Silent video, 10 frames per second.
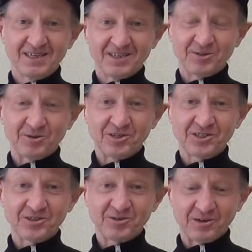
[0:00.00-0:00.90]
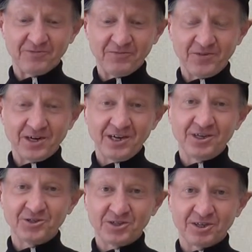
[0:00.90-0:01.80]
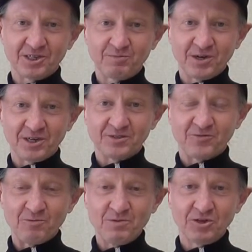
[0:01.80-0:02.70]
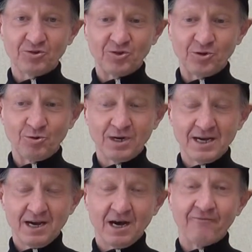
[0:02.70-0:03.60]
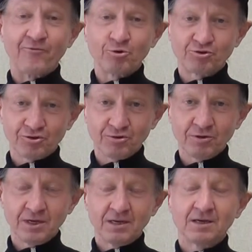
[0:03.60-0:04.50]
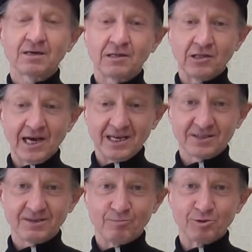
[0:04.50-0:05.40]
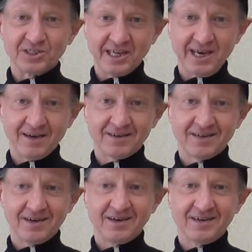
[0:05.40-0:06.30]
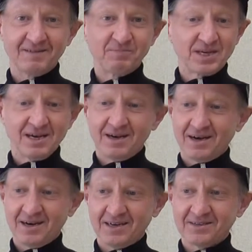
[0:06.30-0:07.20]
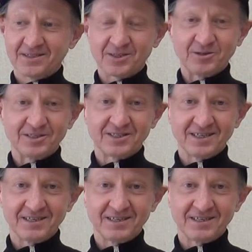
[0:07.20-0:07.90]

So this is sort of a very interesting experience for me to do a virtual class mosaic. So it's